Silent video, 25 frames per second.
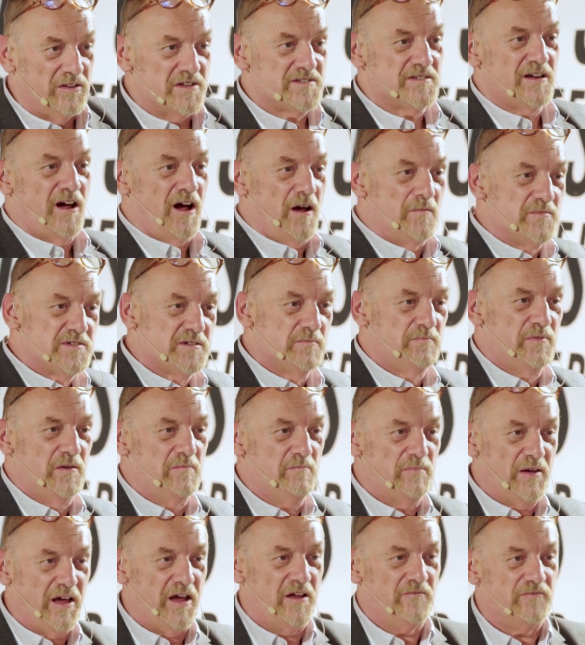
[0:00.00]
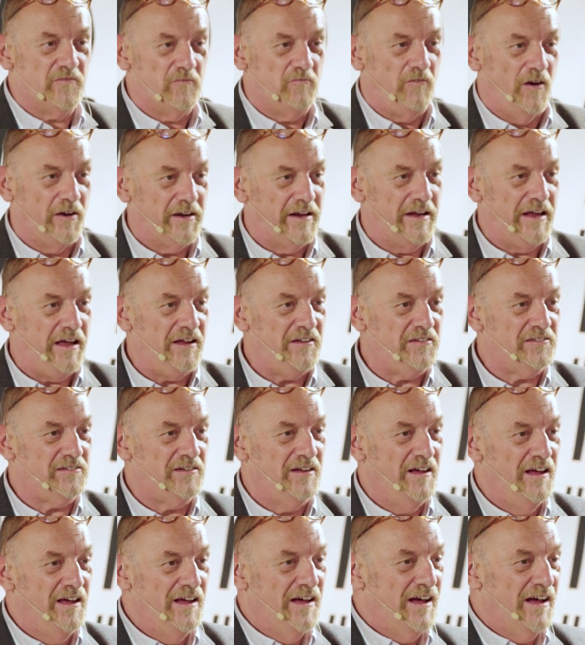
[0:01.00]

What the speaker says: The Times had been paid for running it,